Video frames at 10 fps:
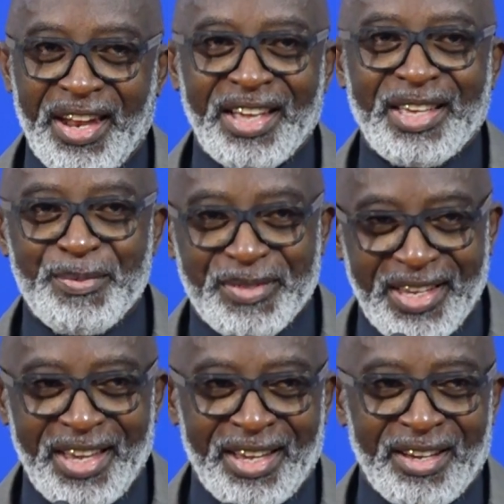And I keep
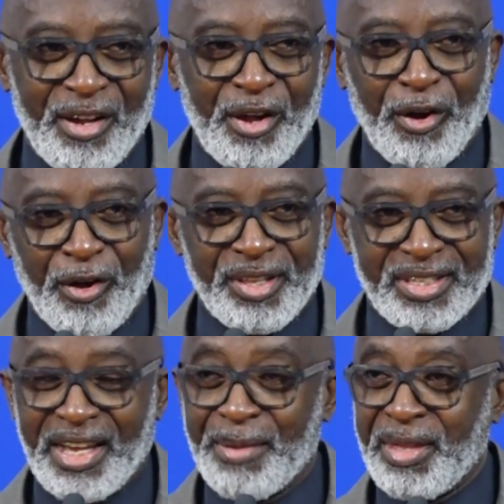saying all the
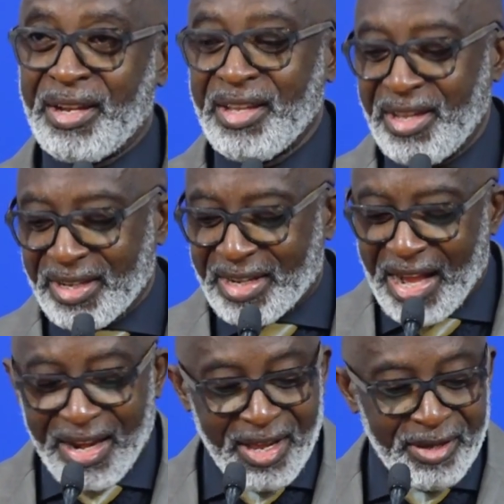time that
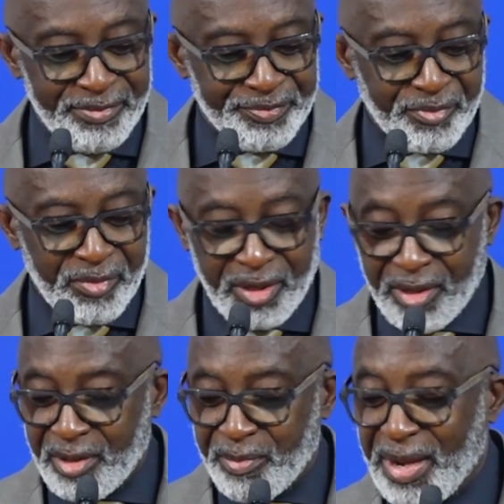Ghana,
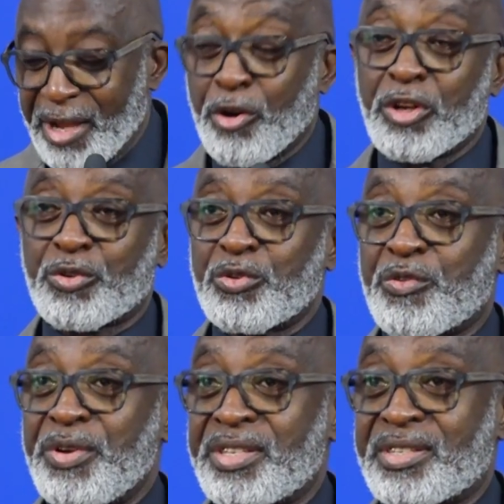by God's
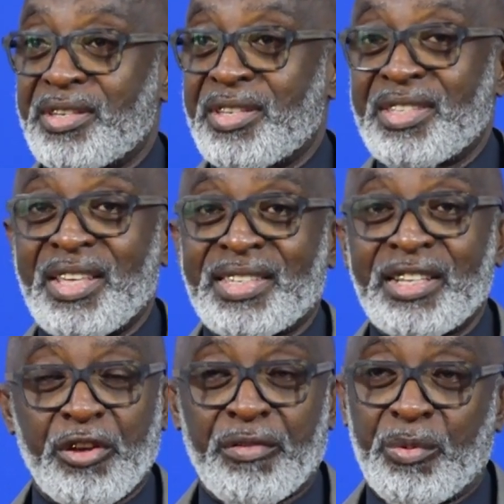grace, is in the
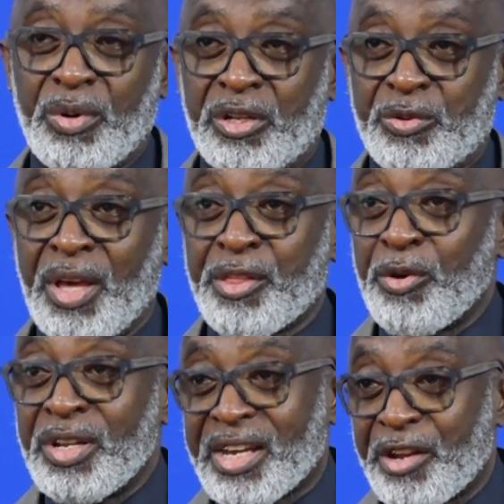center of the world. We are the
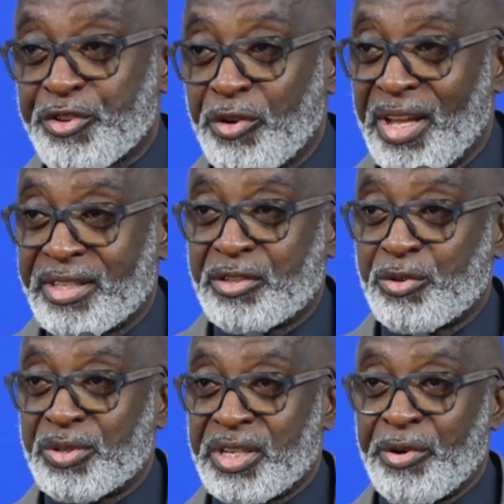only country on
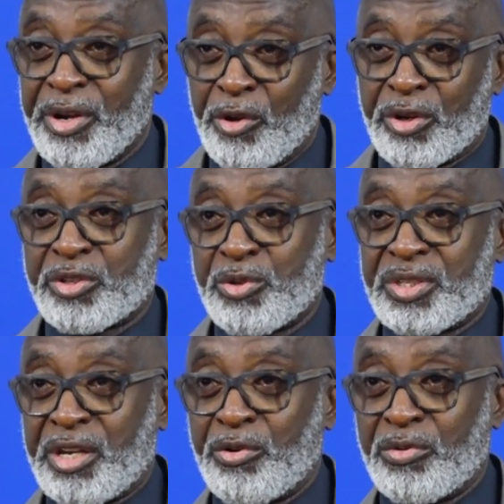latitude 0 and longitude 0.